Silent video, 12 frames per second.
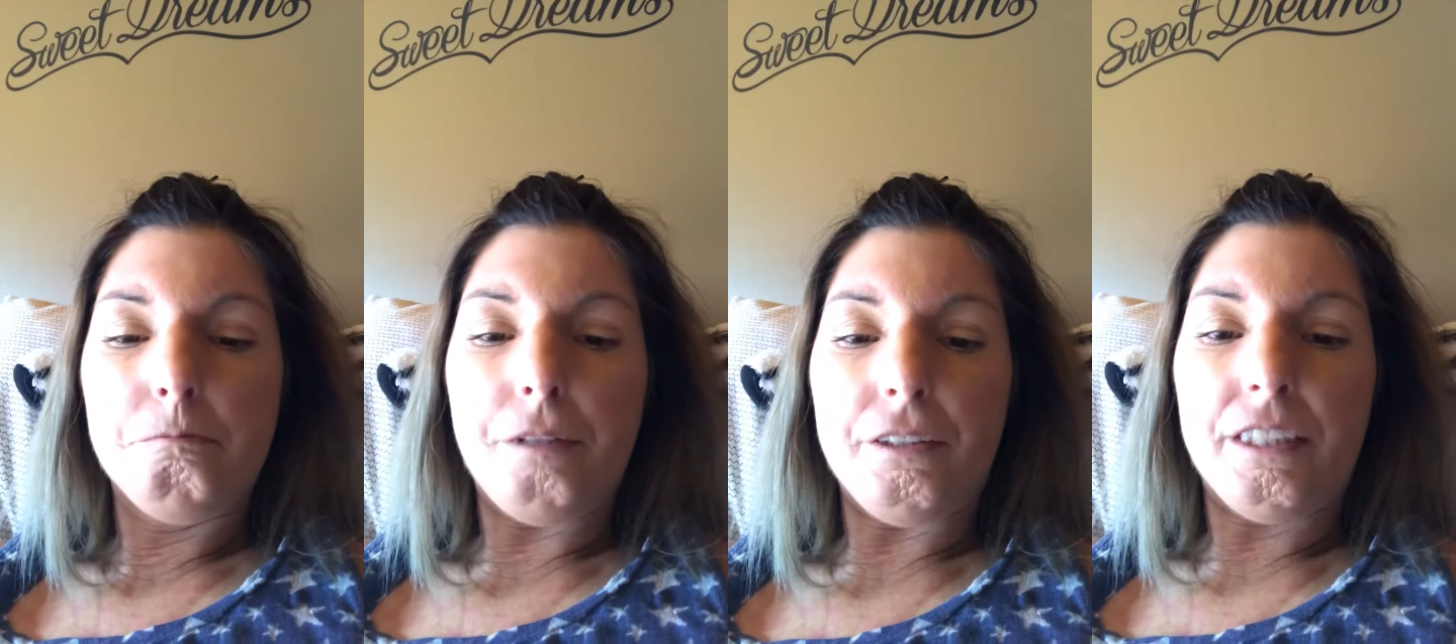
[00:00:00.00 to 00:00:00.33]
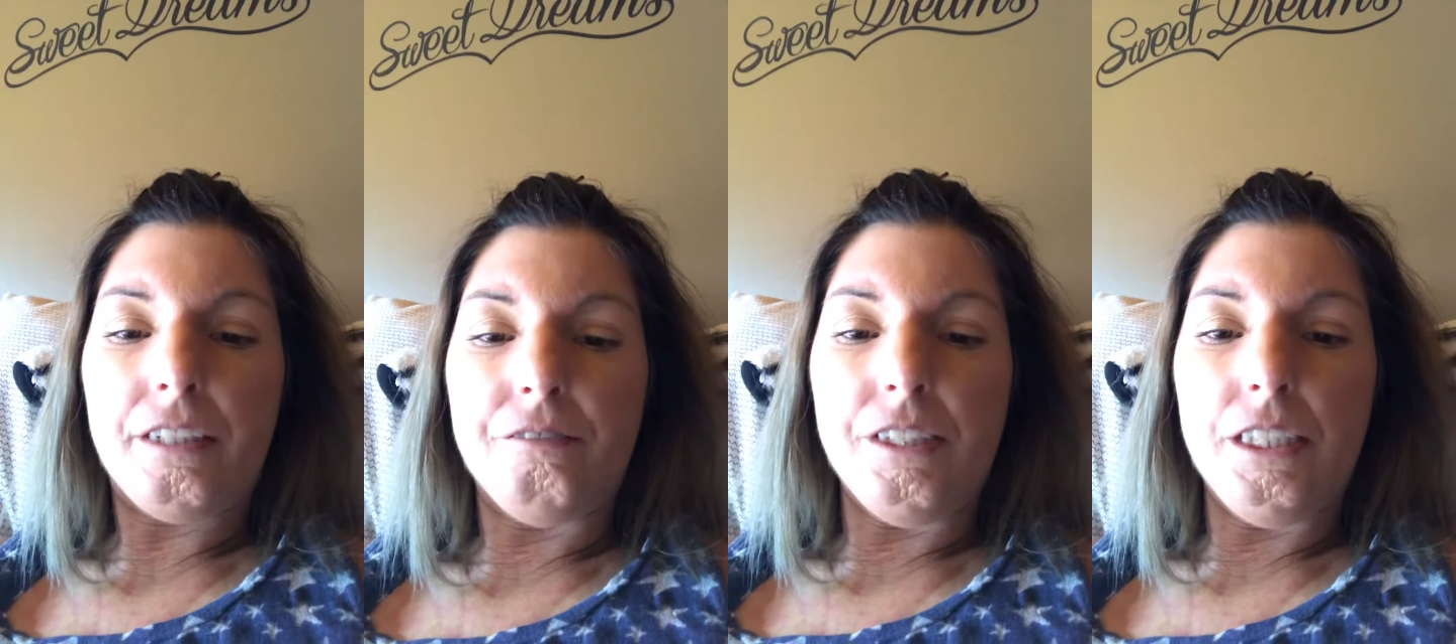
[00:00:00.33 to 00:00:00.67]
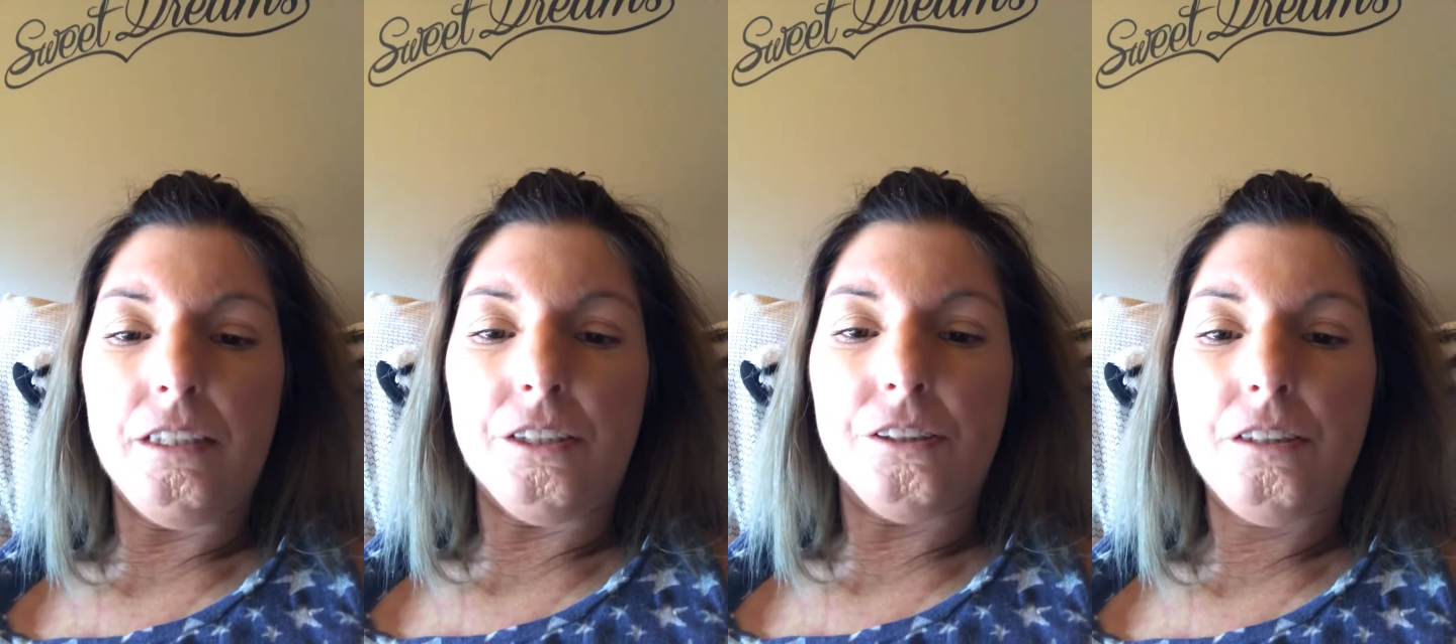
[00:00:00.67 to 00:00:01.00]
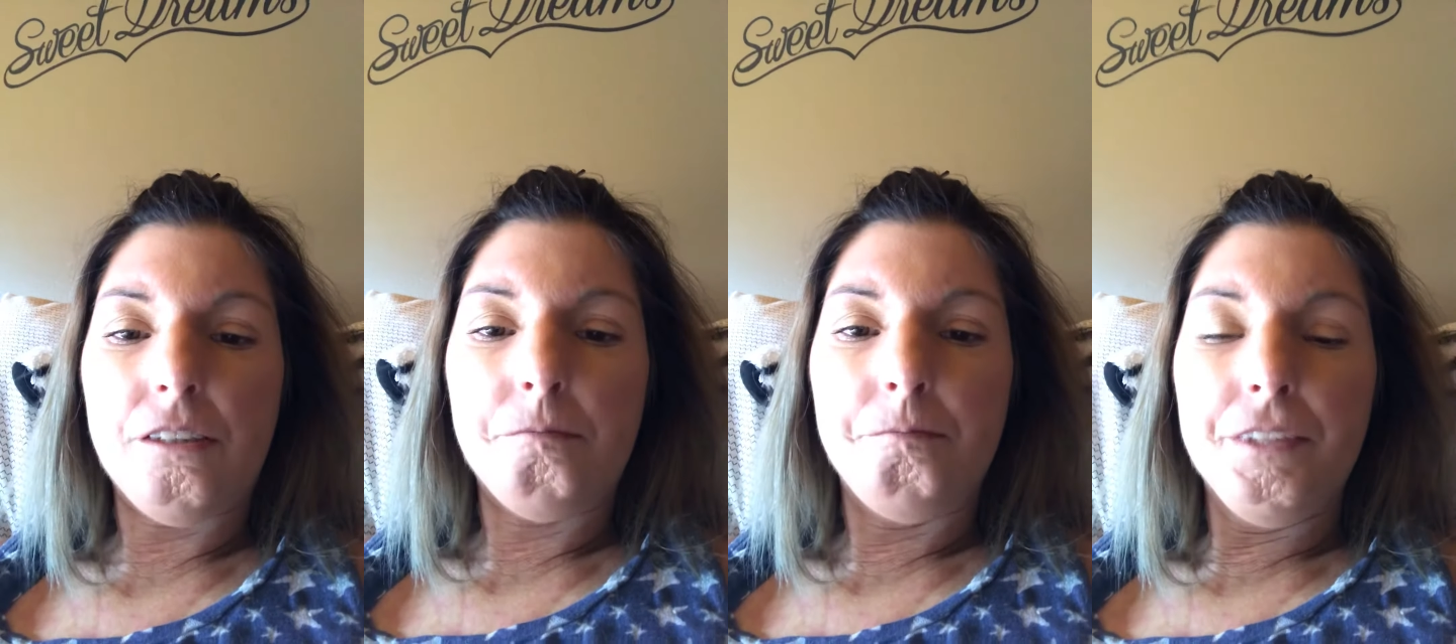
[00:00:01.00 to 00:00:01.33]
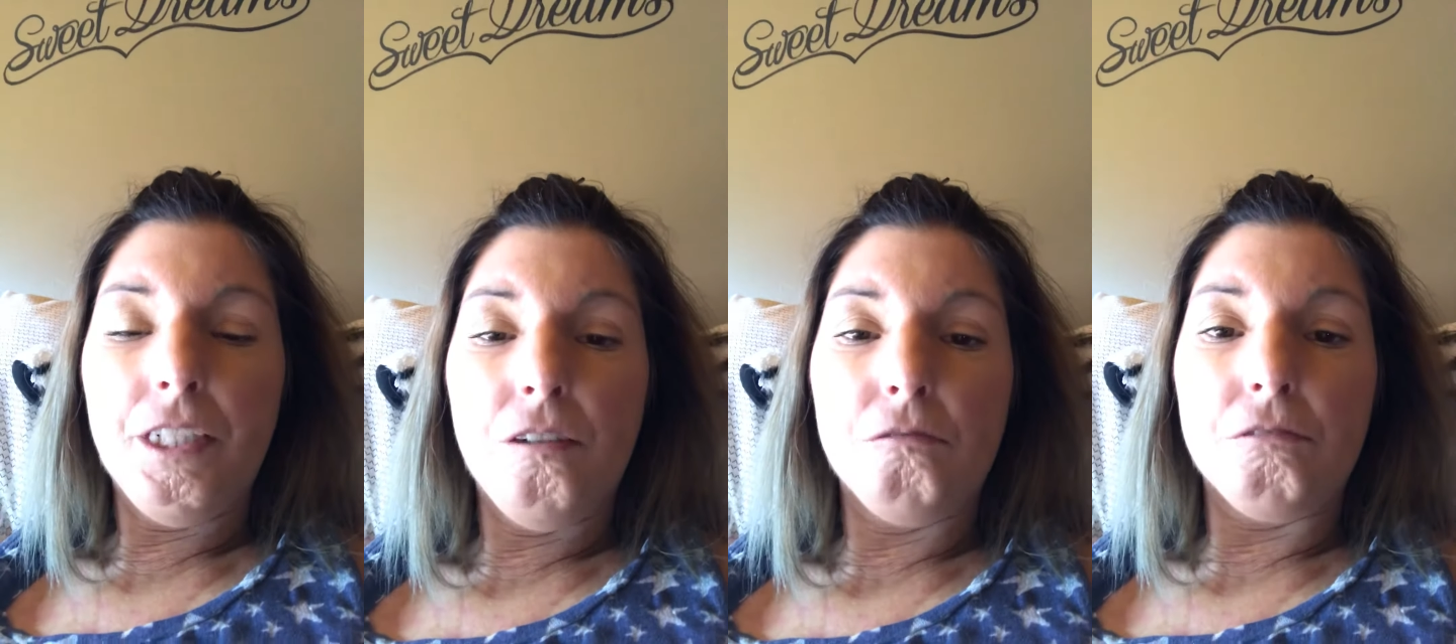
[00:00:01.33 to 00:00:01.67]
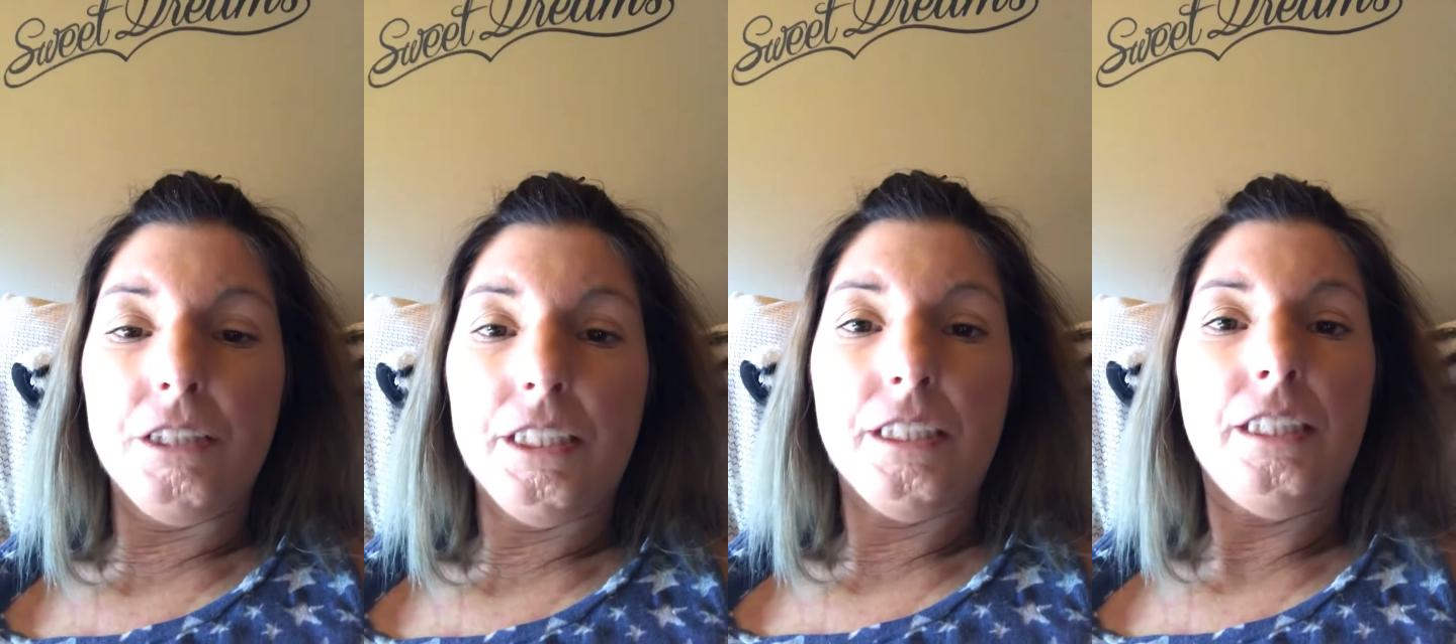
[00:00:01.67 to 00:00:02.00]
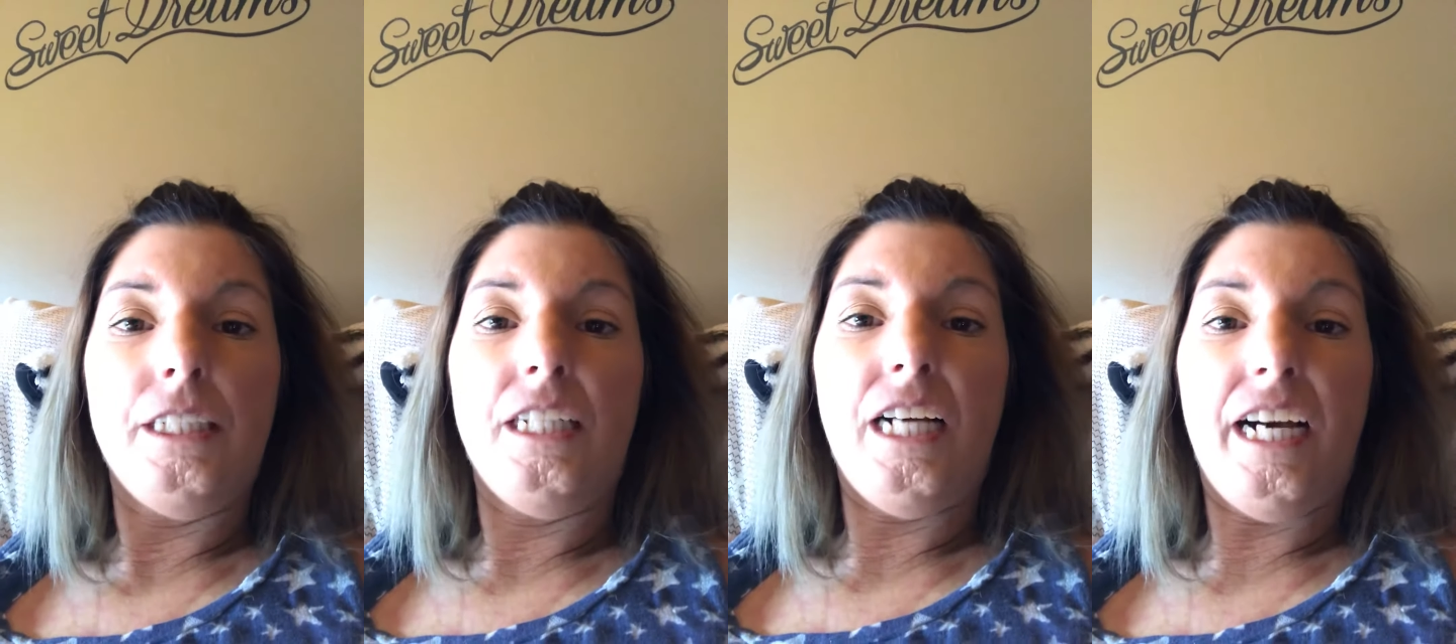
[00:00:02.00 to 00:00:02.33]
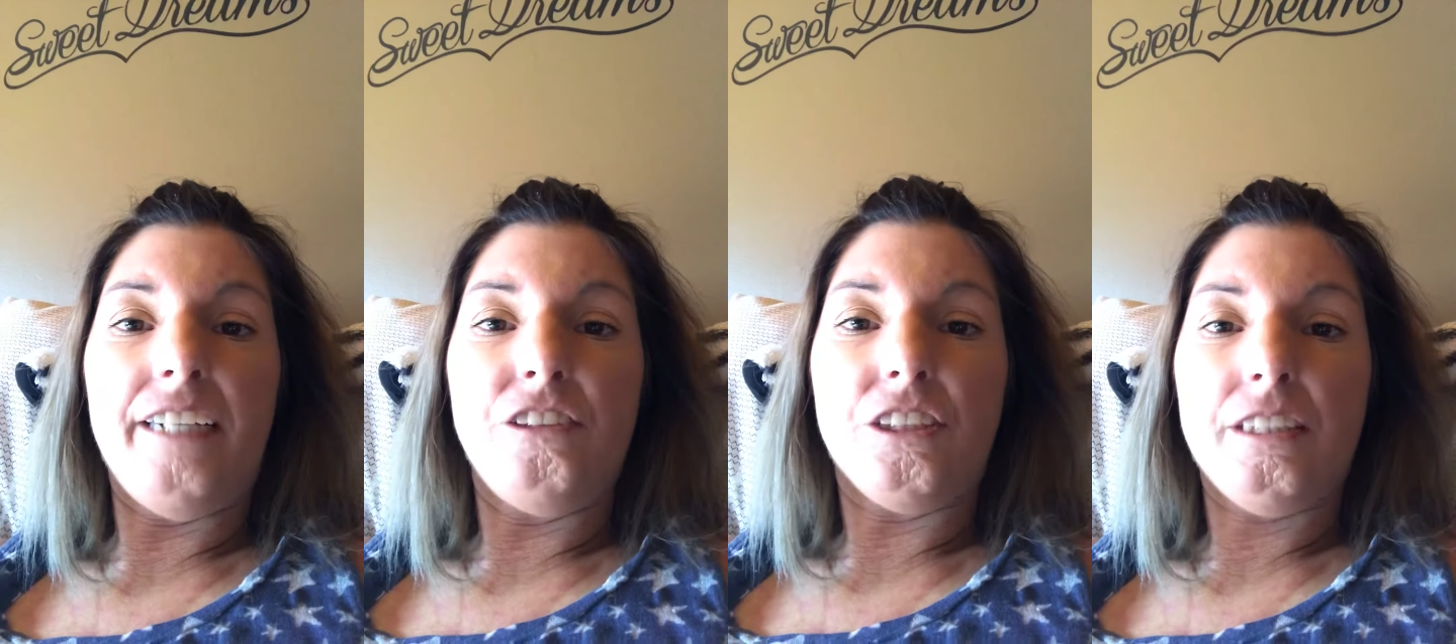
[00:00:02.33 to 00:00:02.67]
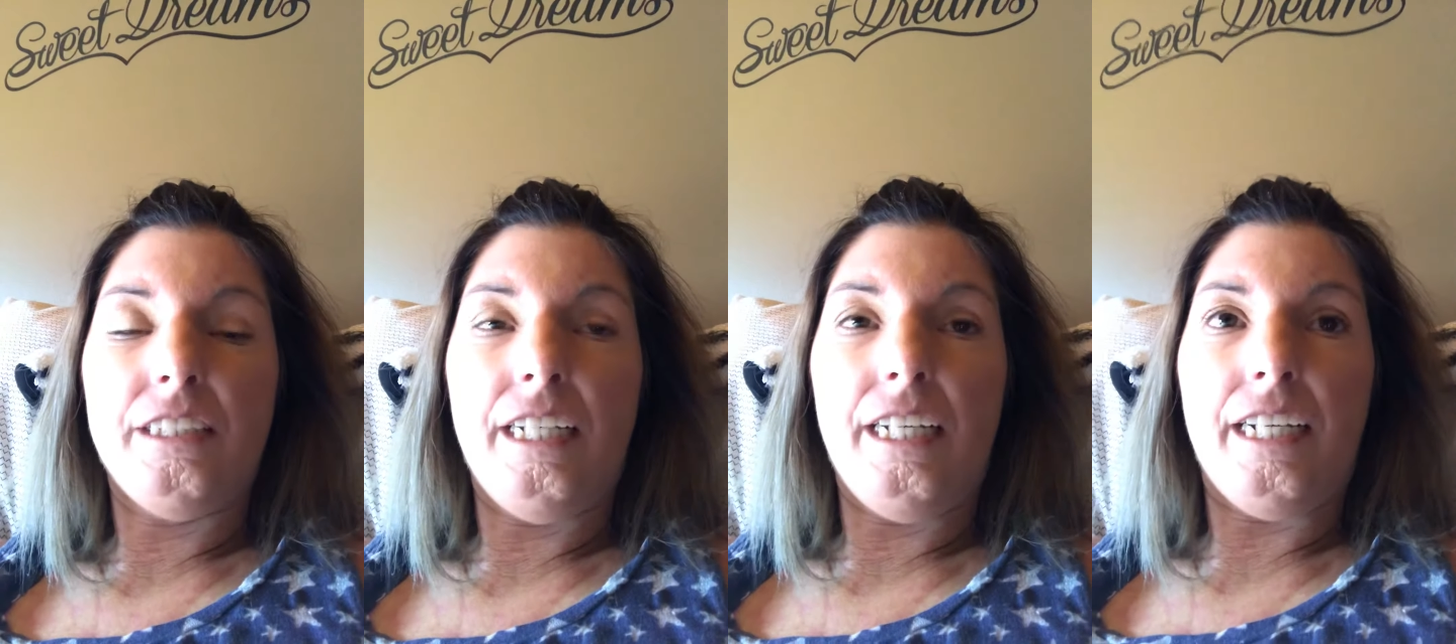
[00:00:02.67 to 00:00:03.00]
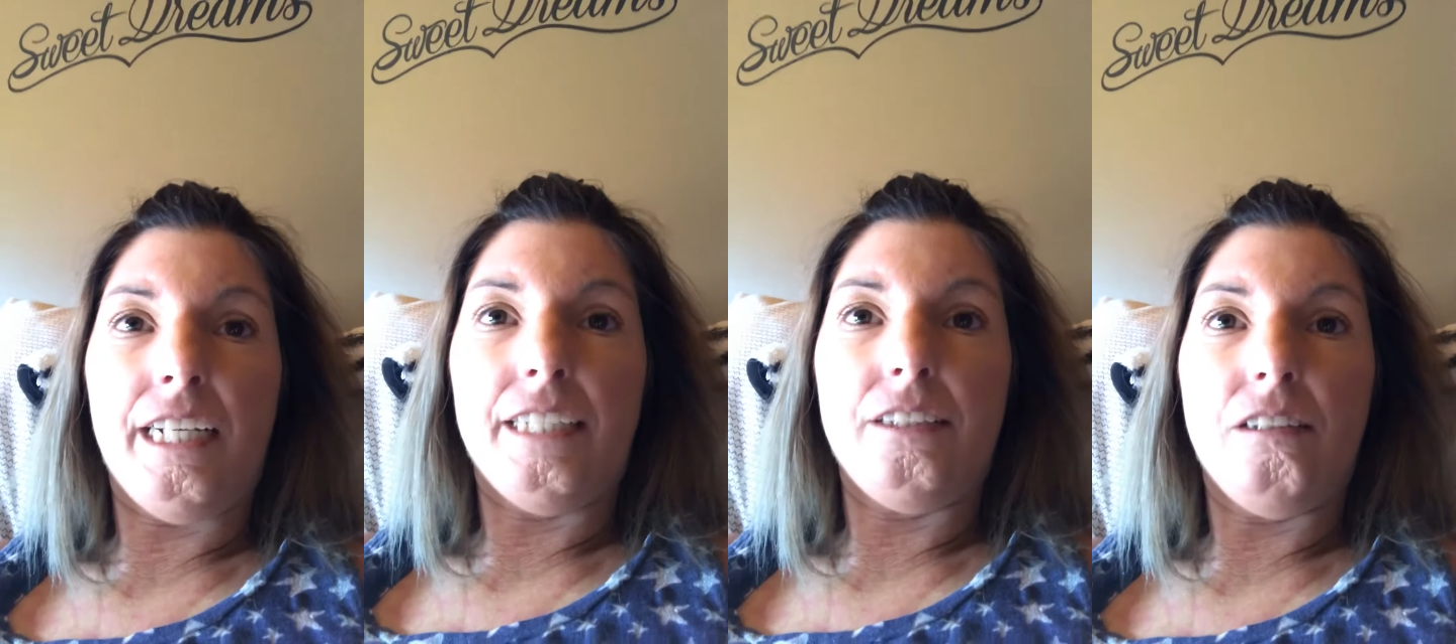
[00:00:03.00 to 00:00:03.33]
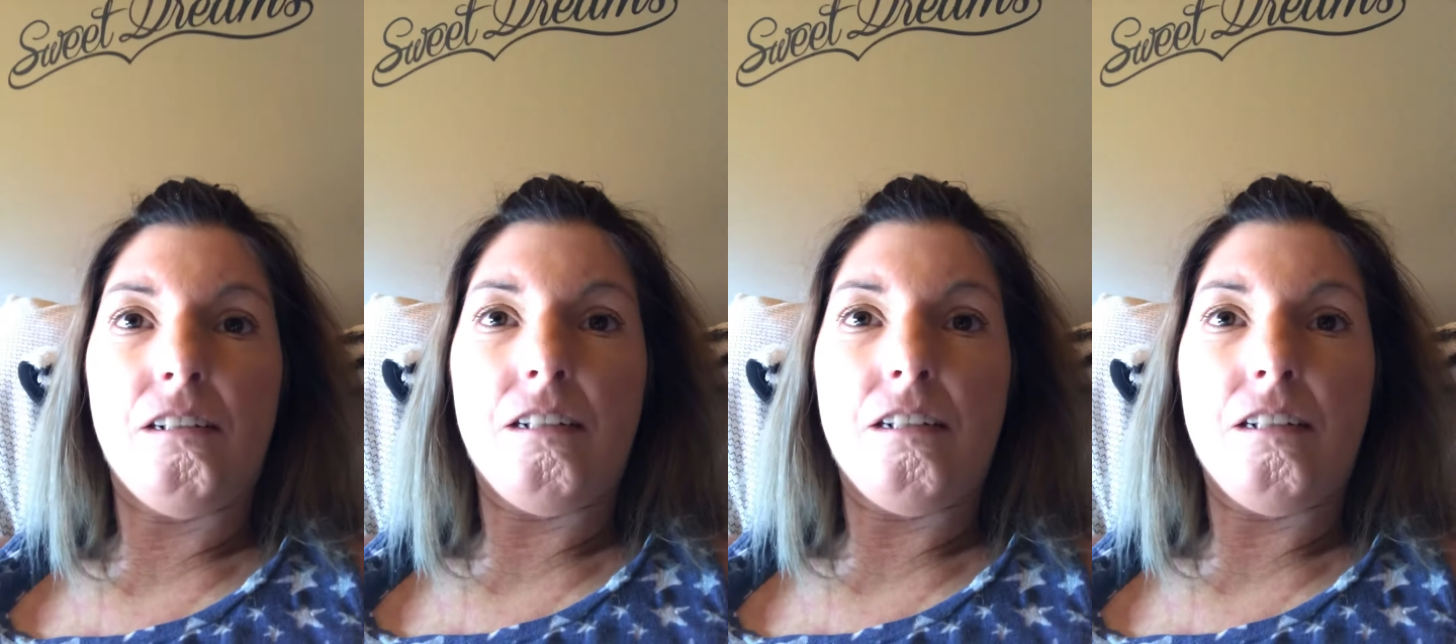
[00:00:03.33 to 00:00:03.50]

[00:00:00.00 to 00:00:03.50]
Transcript: about 17 years. Recently, I just had